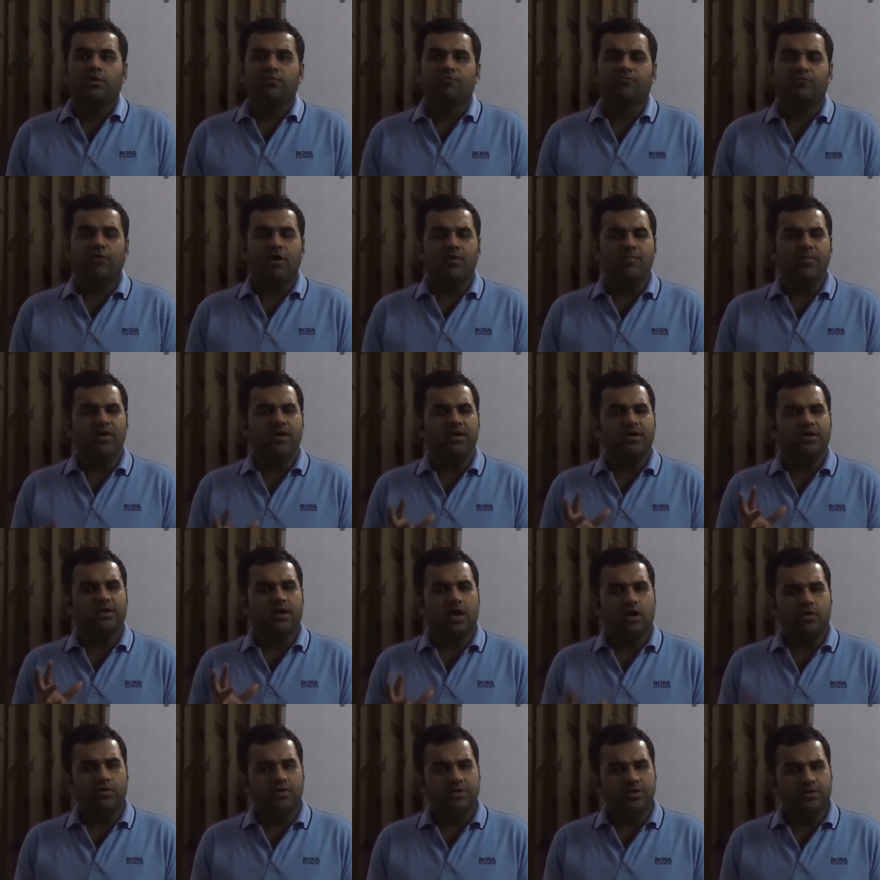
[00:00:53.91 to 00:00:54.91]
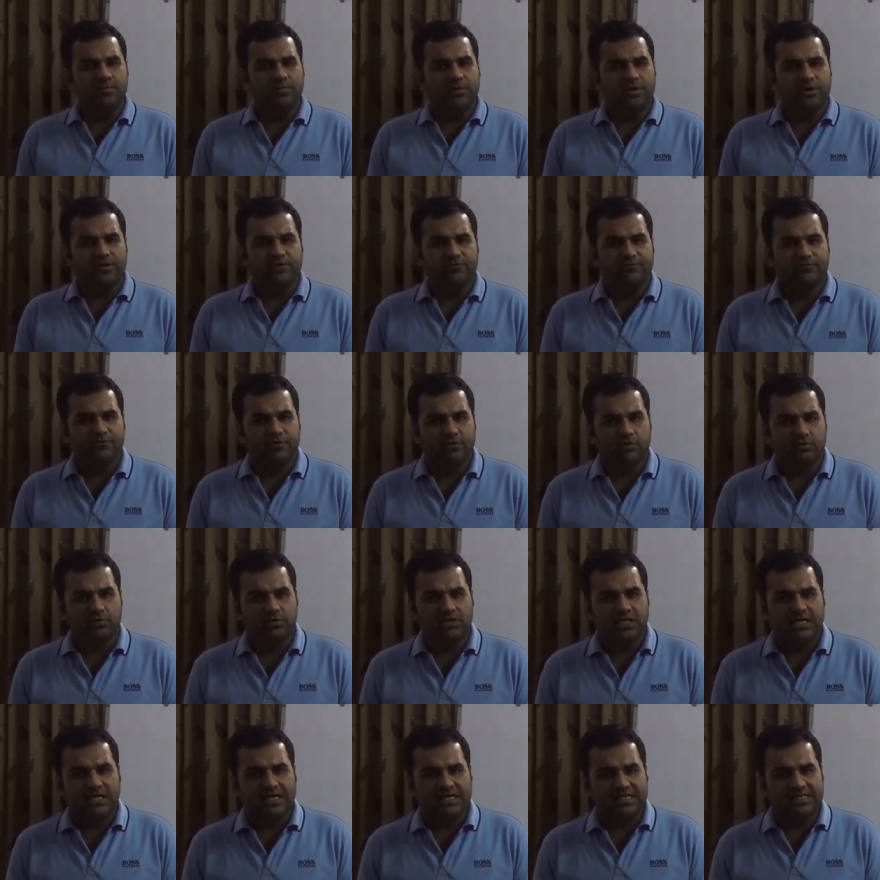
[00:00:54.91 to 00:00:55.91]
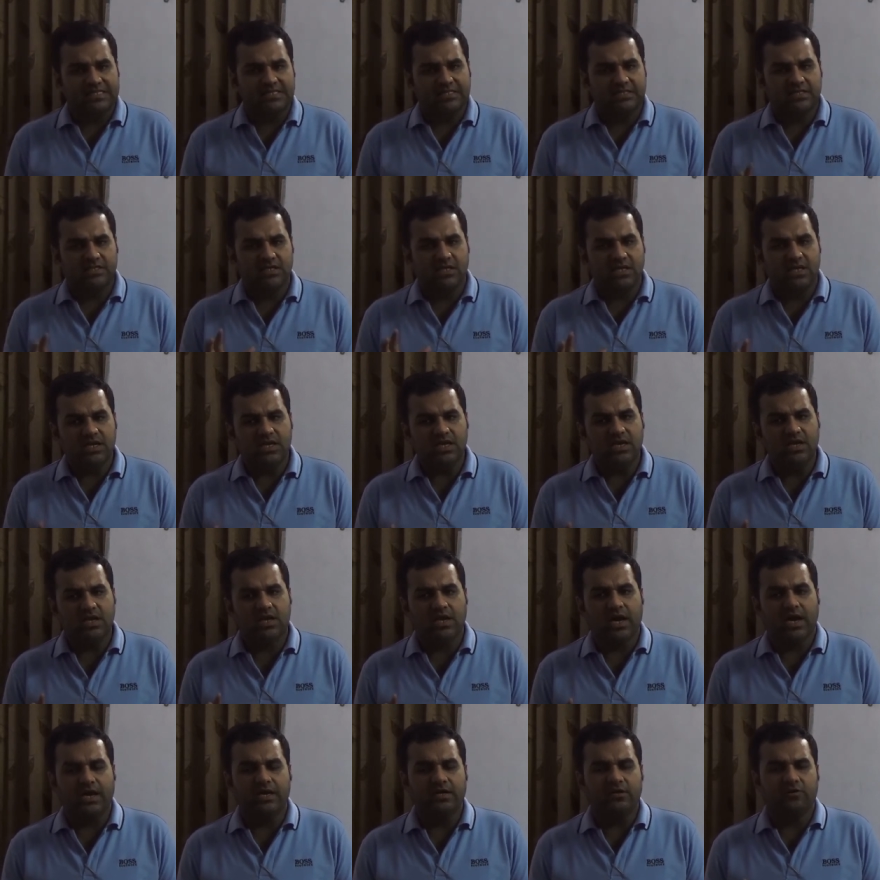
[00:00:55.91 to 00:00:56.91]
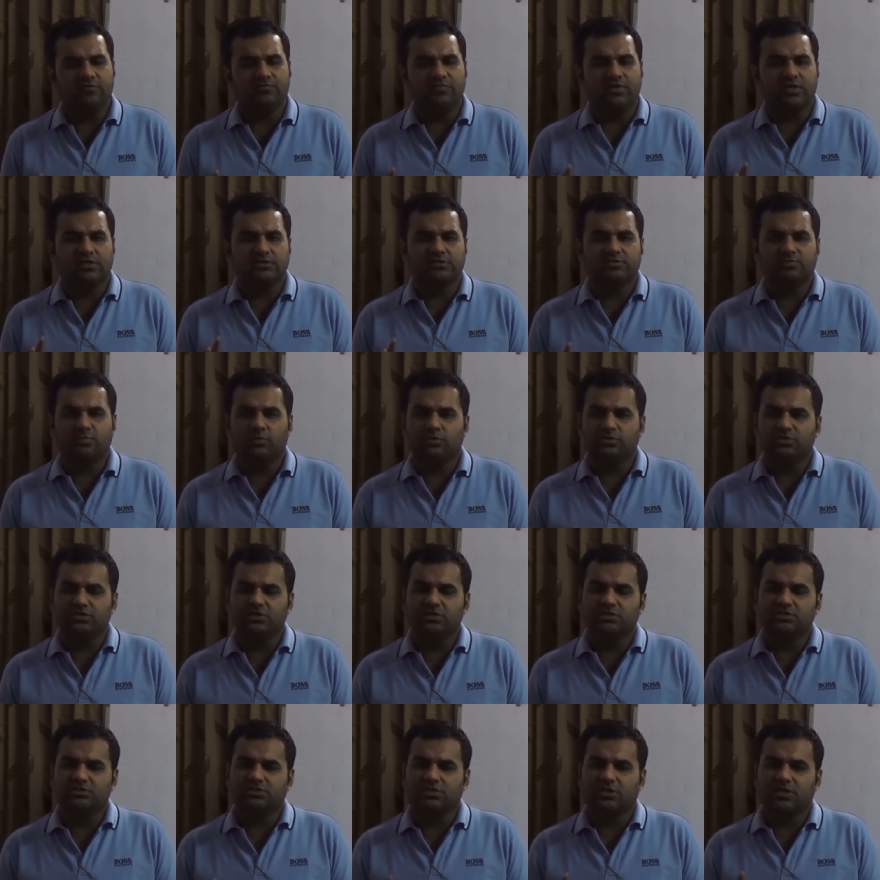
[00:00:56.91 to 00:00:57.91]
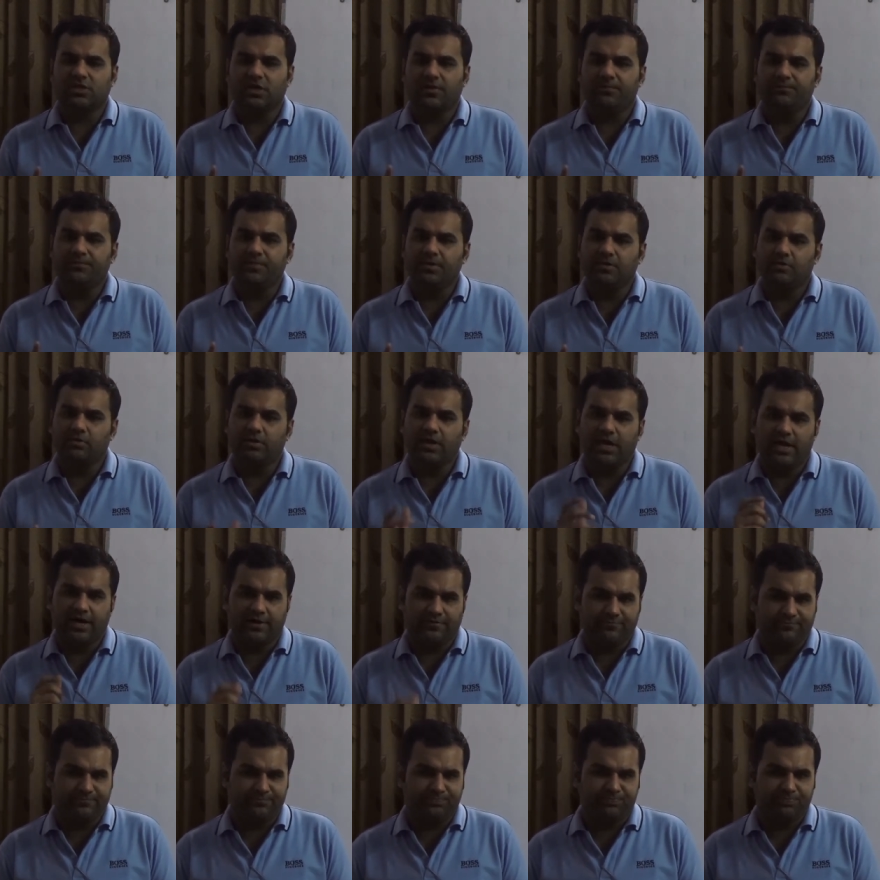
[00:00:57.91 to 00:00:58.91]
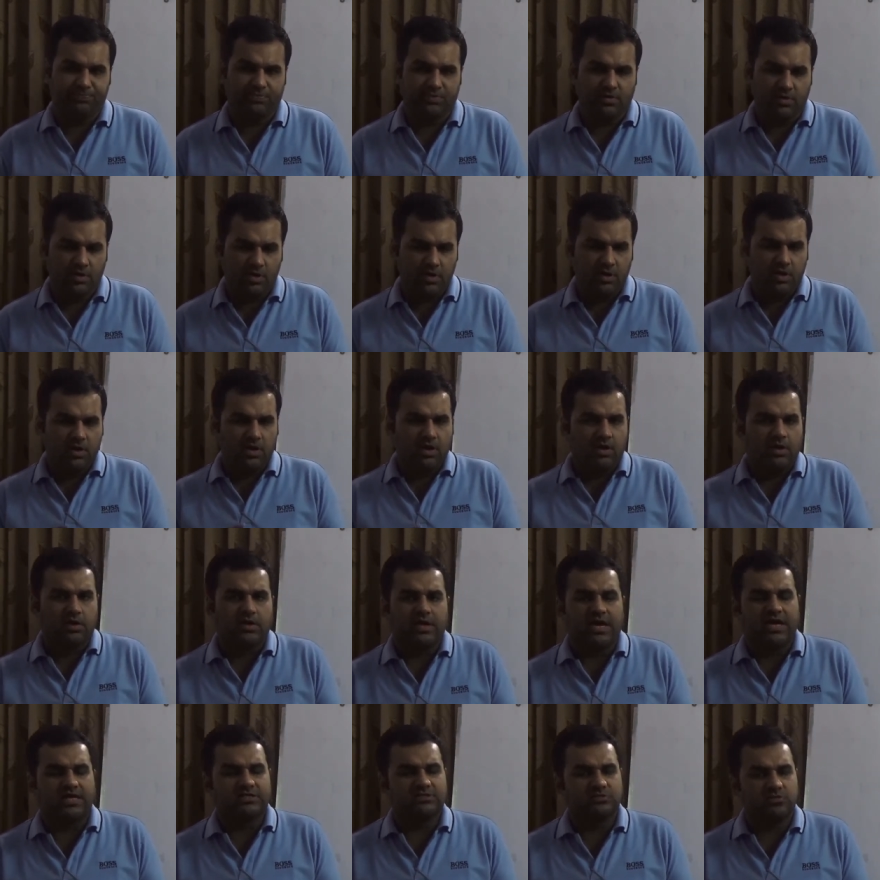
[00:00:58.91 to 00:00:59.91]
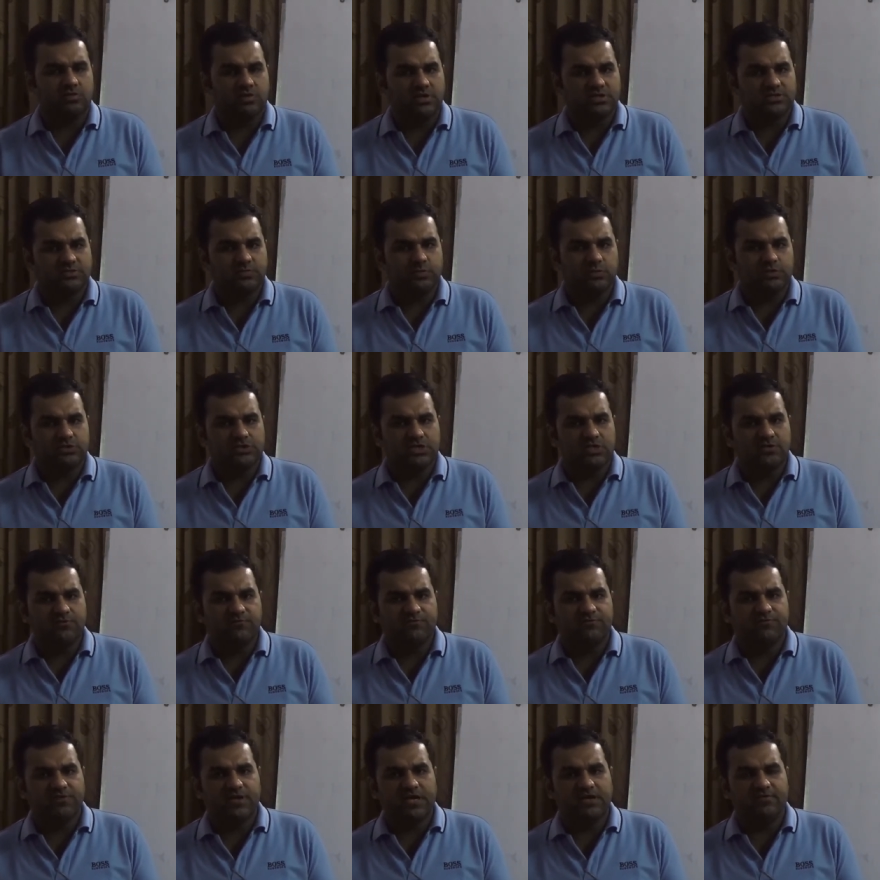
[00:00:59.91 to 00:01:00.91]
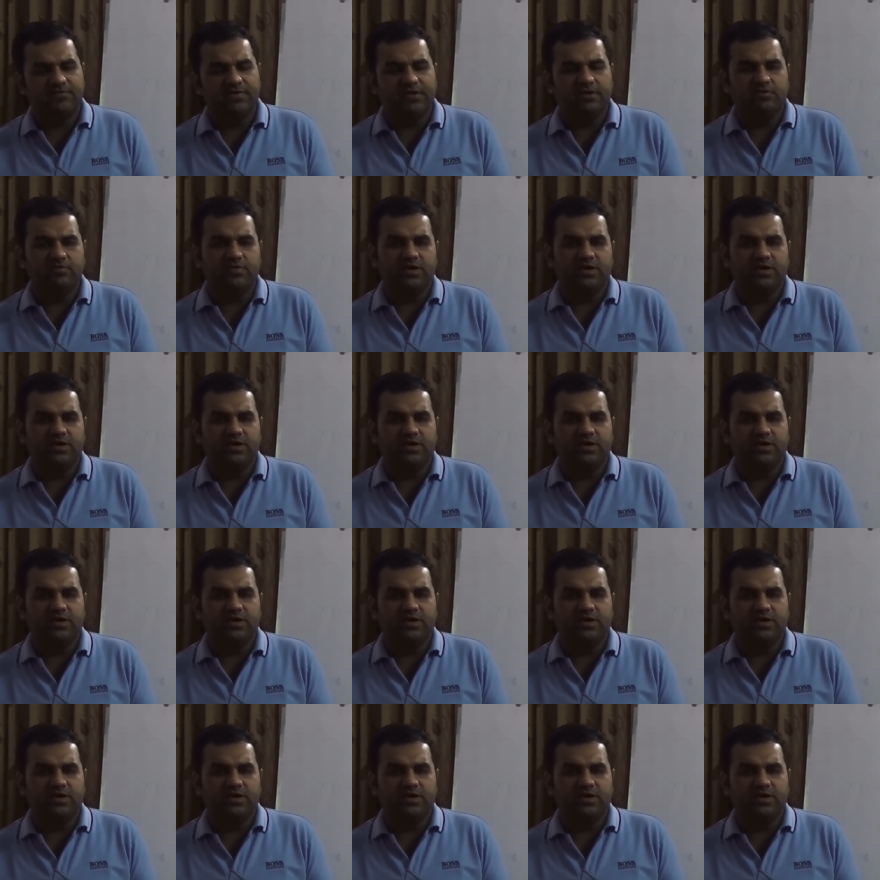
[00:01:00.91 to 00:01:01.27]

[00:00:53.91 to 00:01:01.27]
from an accounting point of view, there are three kind of exposures a company could have. Cash flow exposure, fair value